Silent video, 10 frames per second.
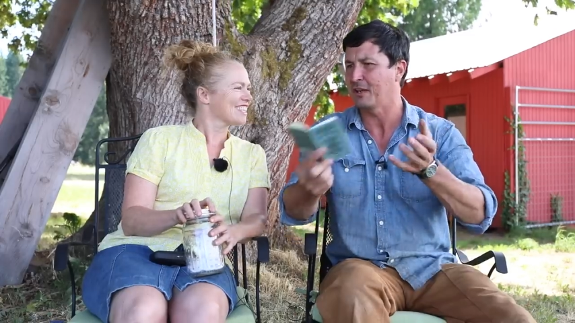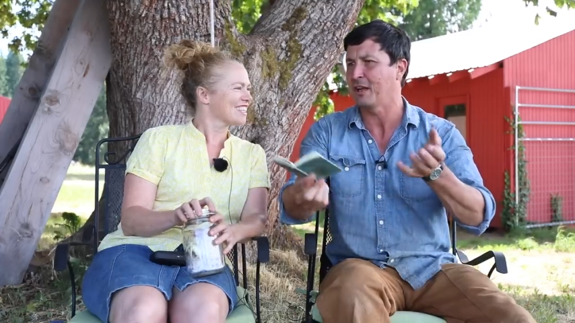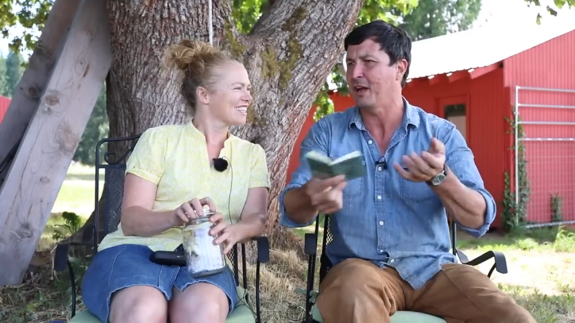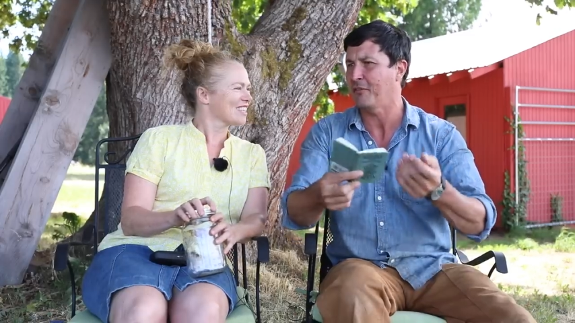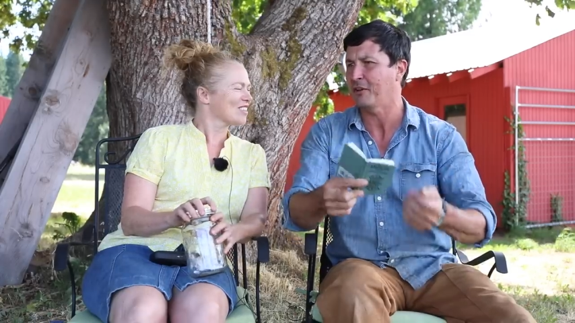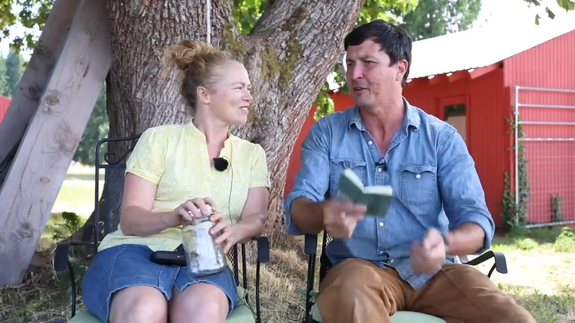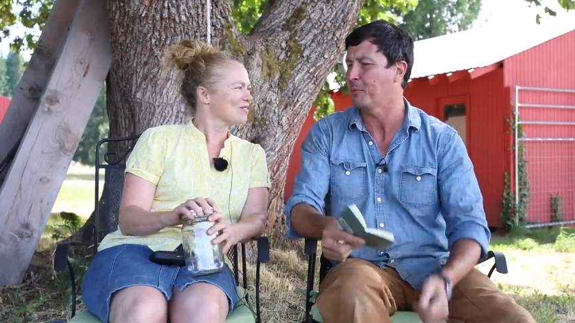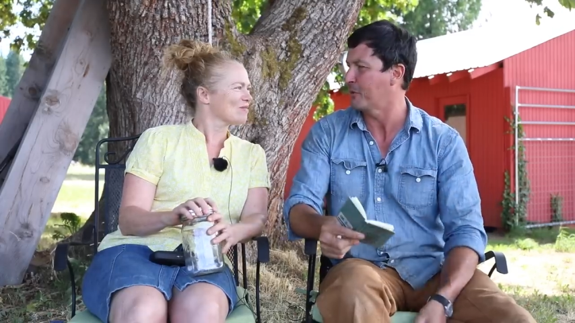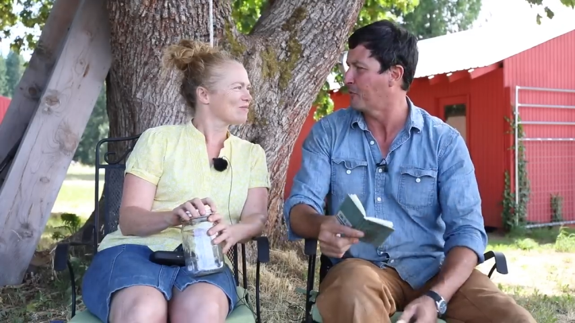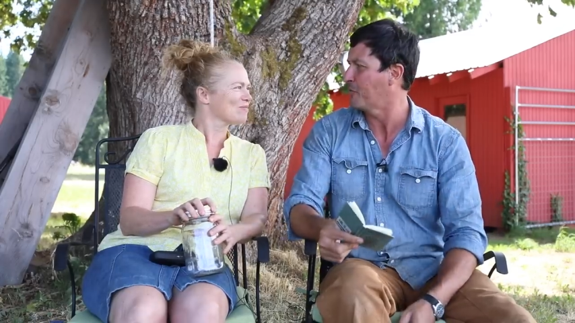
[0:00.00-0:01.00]
Speaker 1: and having a
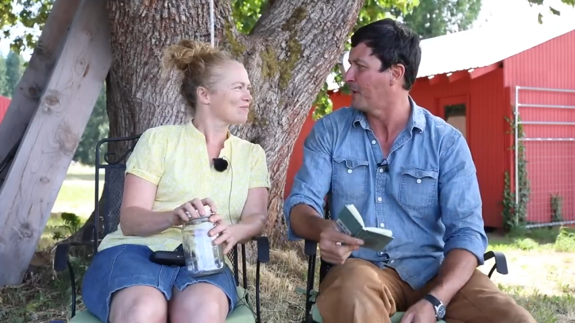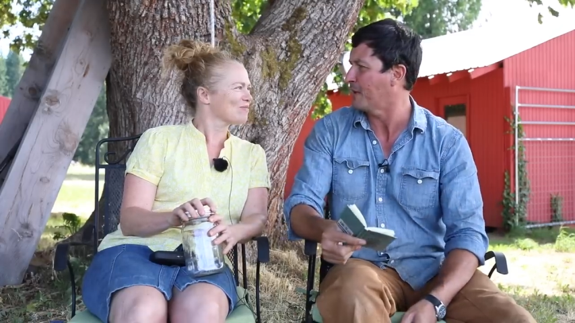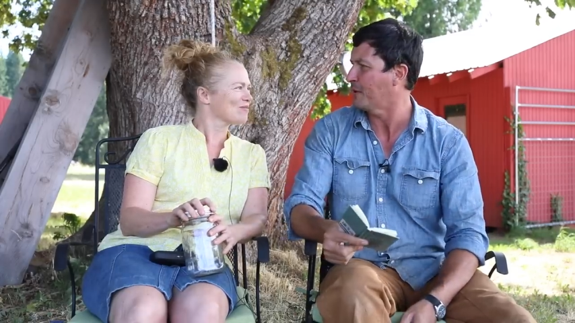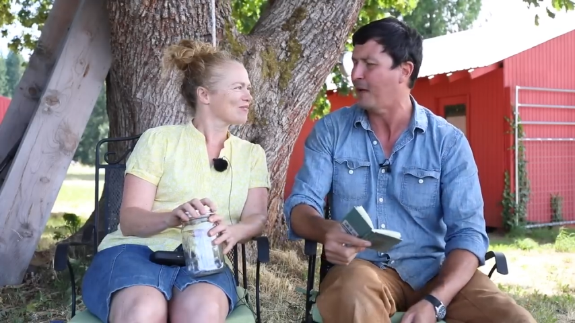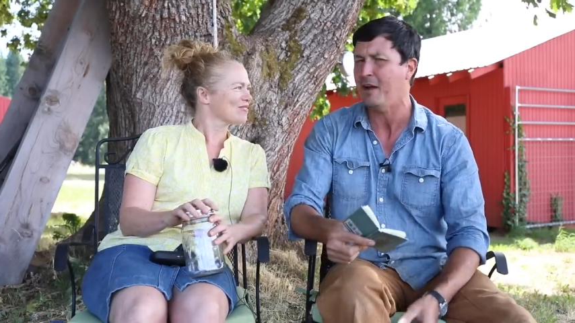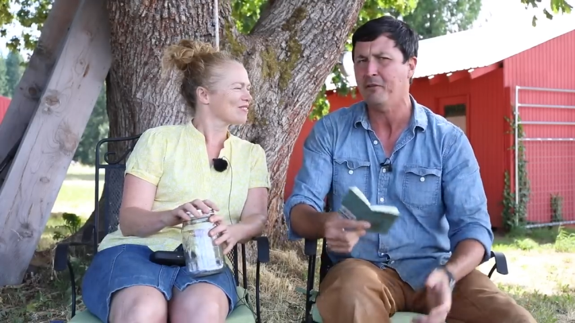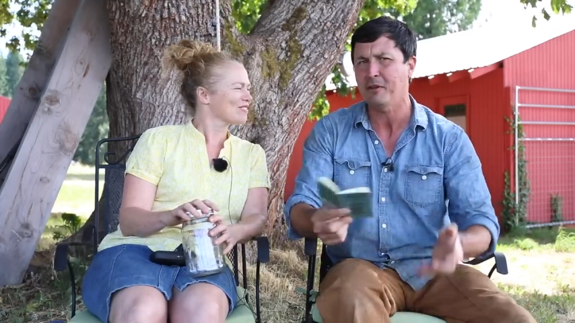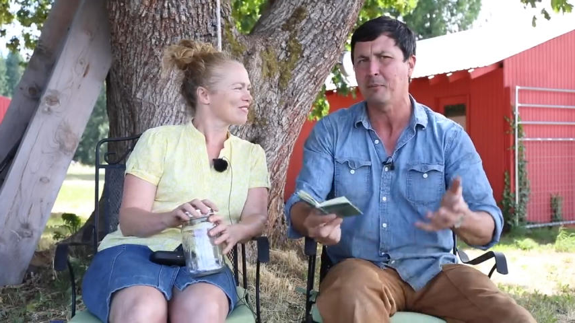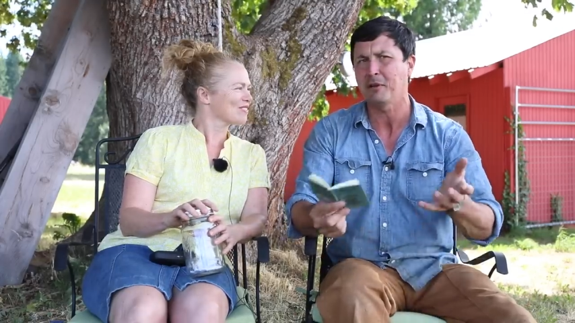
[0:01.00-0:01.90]
bit of, you know, having a